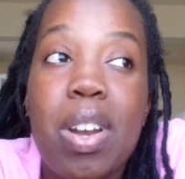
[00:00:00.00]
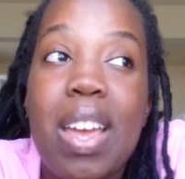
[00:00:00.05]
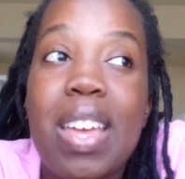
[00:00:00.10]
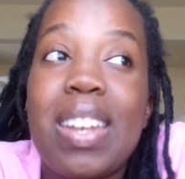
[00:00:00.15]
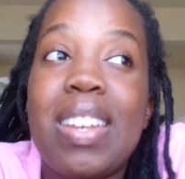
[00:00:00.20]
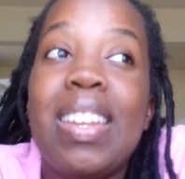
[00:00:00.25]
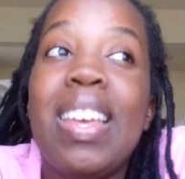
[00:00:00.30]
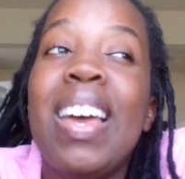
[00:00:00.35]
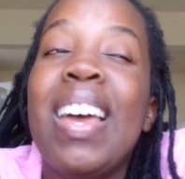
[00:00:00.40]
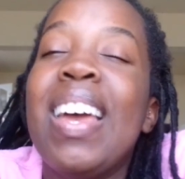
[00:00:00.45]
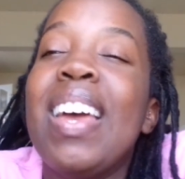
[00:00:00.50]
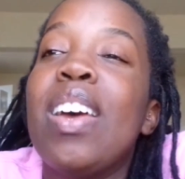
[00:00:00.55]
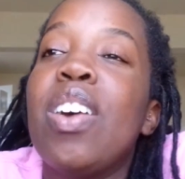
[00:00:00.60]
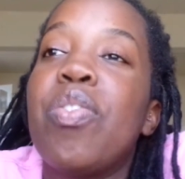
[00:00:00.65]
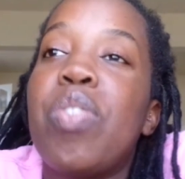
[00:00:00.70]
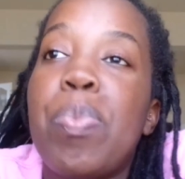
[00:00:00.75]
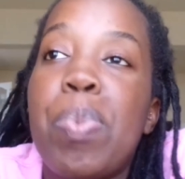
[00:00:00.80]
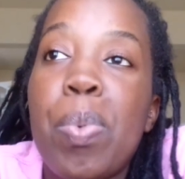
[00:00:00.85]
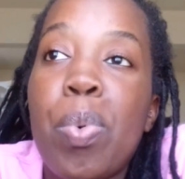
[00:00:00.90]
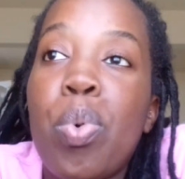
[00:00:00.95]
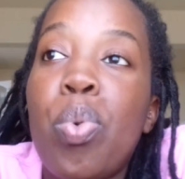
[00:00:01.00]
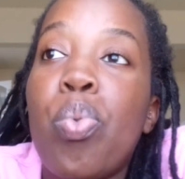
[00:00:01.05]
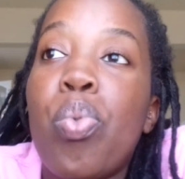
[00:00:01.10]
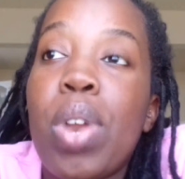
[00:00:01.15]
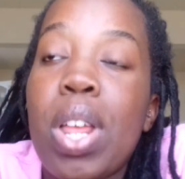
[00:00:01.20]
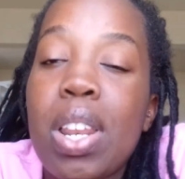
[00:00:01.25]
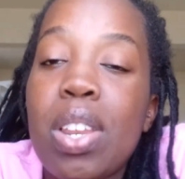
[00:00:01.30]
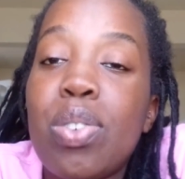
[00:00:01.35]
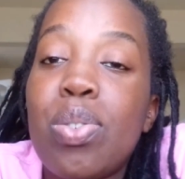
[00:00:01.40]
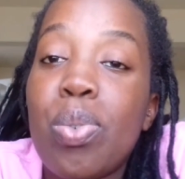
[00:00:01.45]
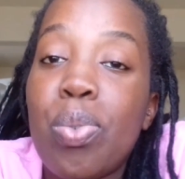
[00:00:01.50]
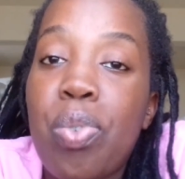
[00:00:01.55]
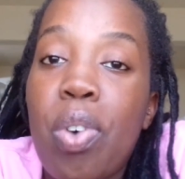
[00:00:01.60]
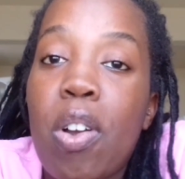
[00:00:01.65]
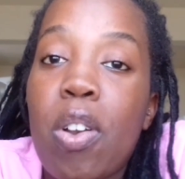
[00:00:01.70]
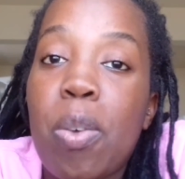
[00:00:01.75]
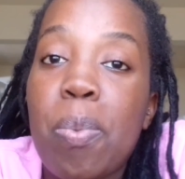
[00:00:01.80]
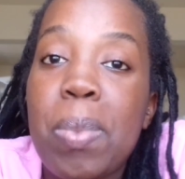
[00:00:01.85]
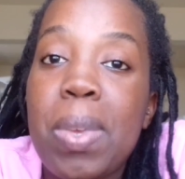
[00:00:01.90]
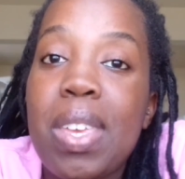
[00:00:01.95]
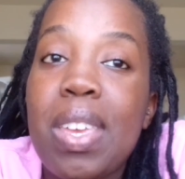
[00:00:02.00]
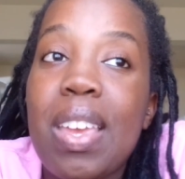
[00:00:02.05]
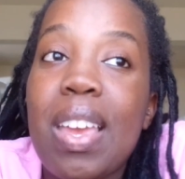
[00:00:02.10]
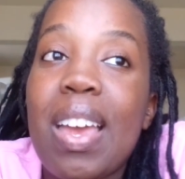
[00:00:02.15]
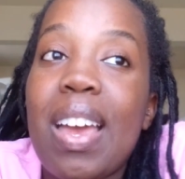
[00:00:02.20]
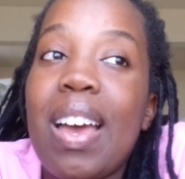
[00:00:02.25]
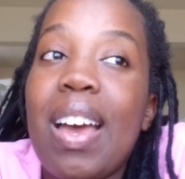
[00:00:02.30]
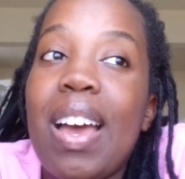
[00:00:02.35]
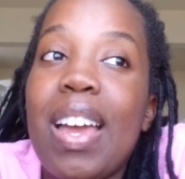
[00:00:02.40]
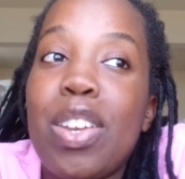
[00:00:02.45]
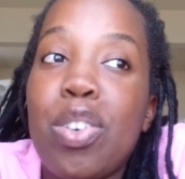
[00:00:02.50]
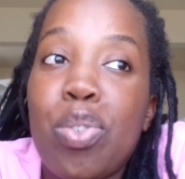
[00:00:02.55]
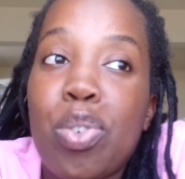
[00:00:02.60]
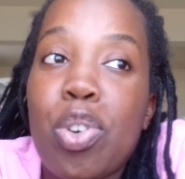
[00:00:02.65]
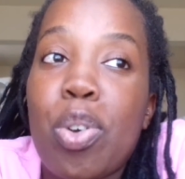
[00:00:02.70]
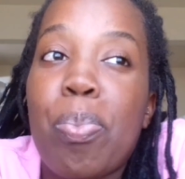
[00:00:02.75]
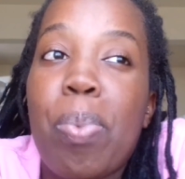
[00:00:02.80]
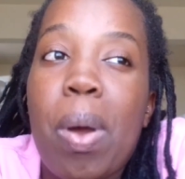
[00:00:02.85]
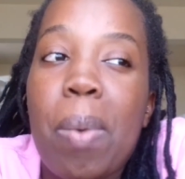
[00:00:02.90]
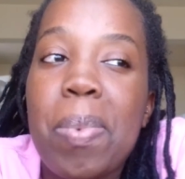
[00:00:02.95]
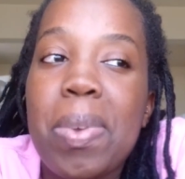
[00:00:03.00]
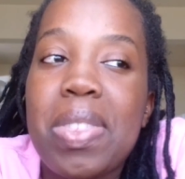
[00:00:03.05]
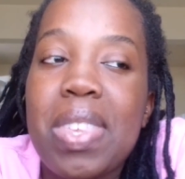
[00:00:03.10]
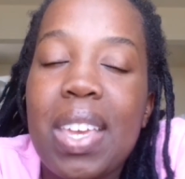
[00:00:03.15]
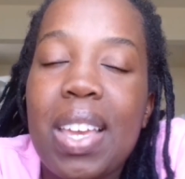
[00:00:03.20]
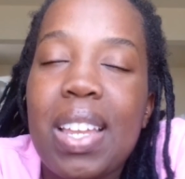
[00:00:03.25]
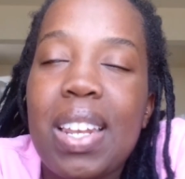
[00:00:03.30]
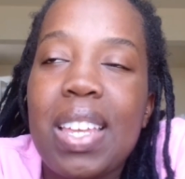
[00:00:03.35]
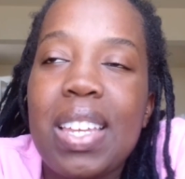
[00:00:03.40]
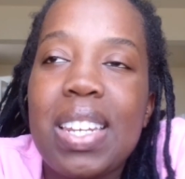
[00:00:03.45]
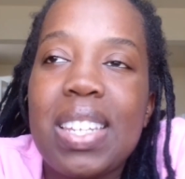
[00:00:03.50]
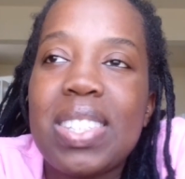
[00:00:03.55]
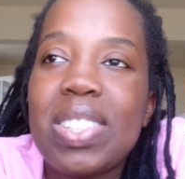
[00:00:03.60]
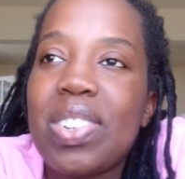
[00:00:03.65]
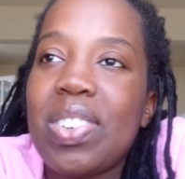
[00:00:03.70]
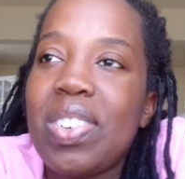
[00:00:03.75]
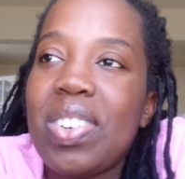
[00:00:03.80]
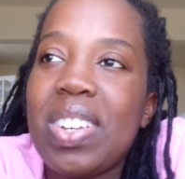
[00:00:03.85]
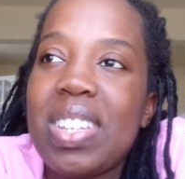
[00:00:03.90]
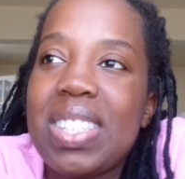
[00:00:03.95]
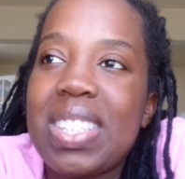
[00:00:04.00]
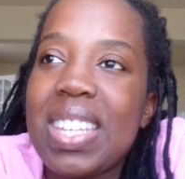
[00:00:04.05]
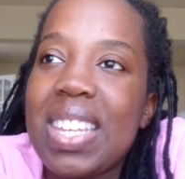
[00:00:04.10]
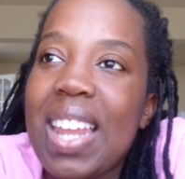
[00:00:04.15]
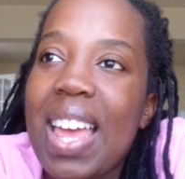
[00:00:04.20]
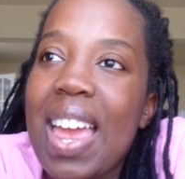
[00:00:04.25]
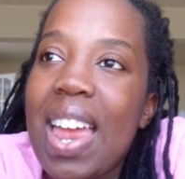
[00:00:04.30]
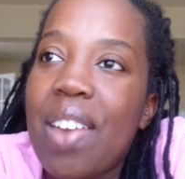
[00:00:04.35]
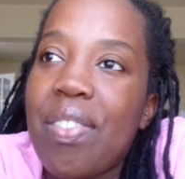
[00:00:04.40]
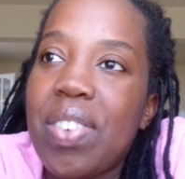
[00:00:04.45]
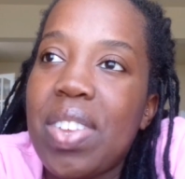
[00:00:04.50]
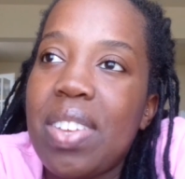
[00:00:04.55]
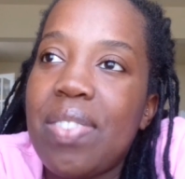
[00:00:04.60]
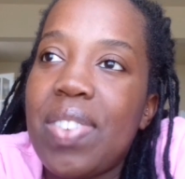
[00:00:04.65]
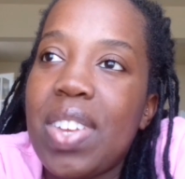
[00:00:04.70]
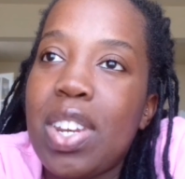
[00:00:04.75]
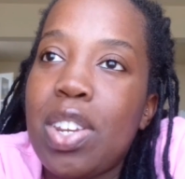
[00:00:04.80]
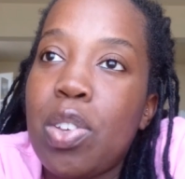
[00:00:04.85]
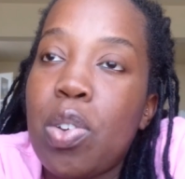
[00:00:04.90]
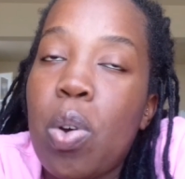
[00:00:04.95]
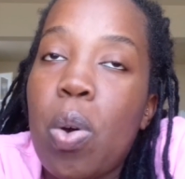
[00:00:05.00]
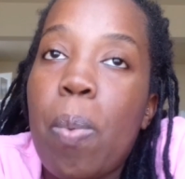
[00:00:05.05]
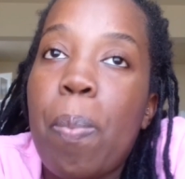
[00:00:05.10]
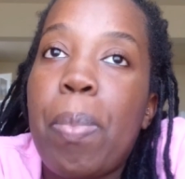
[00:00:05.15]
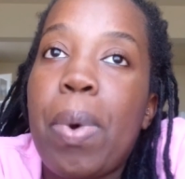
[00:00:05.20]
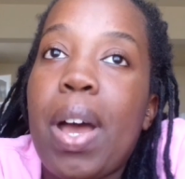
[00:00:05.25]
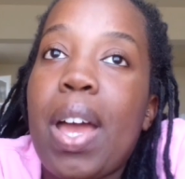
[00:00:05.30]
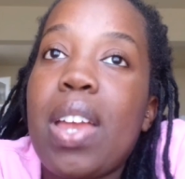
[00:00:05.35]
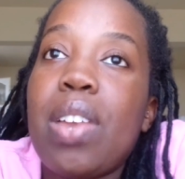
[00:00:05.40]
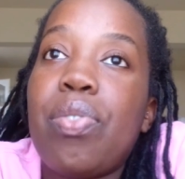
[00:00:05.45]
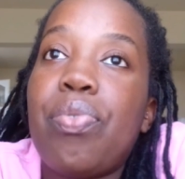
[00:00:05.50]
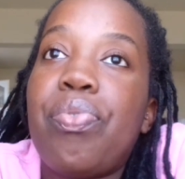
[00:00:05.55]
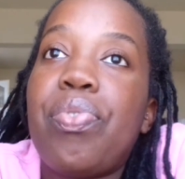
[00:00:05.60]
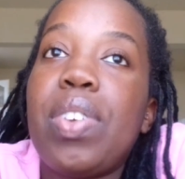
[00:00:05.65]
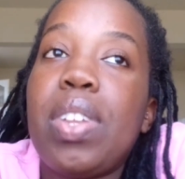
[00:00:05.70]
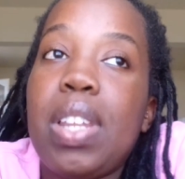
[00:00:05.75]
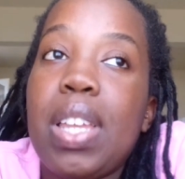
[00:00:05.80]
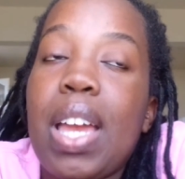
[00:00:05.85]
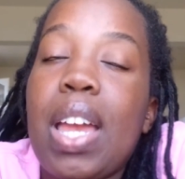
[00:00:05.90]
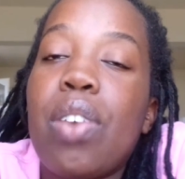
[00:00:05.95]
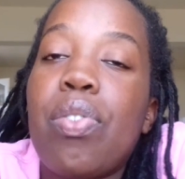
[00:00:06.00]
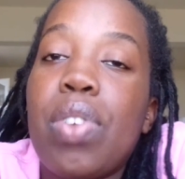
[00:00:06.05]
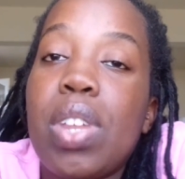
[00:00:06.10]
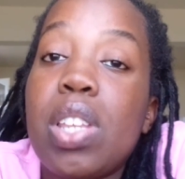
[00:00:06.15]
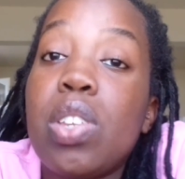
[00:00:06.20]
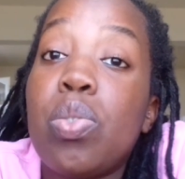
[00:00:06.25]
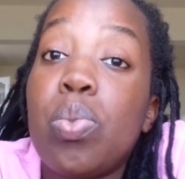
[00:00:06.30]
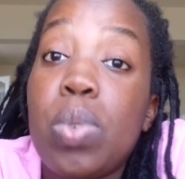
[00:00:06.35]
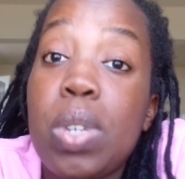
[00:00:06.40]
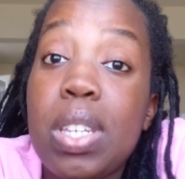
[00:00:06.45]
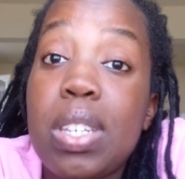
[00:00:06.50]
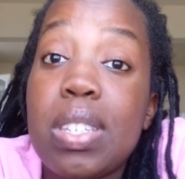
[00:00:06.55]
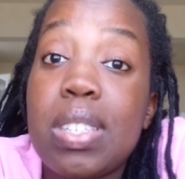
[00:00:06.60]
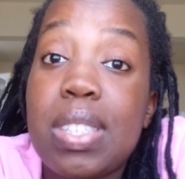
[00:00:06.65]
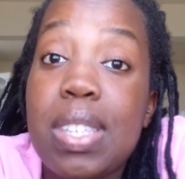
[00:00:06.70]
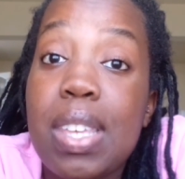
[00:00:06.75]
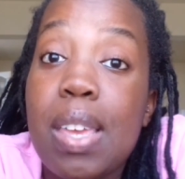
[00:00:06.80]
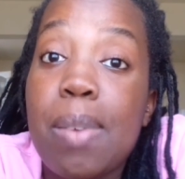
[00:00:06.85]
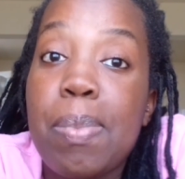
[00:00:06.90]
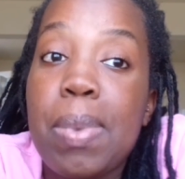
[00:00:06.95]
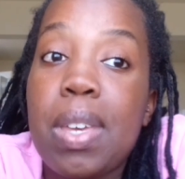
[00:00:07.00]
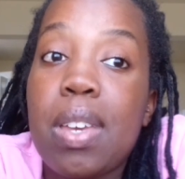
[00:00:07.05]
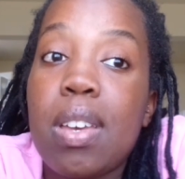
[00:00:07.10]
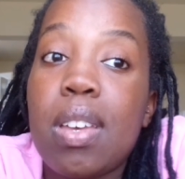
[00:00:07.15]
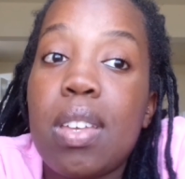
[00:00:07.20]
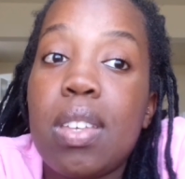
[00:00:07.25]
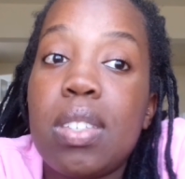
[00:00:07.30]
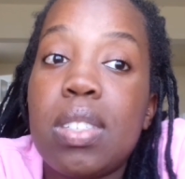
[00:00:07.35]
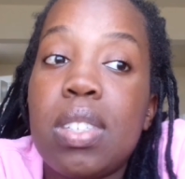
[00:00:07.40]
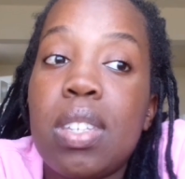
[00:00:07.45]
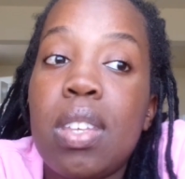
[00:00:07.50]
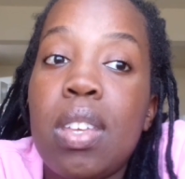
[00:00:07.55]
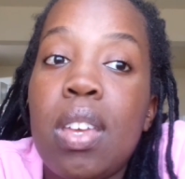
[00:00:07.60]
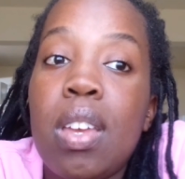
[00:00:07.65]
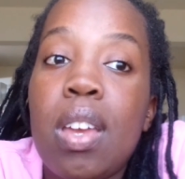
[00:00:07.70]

And for people who really do follow me, I know you're probably thinking like, this girl is say that every video, but I feel like I really do need to say it, because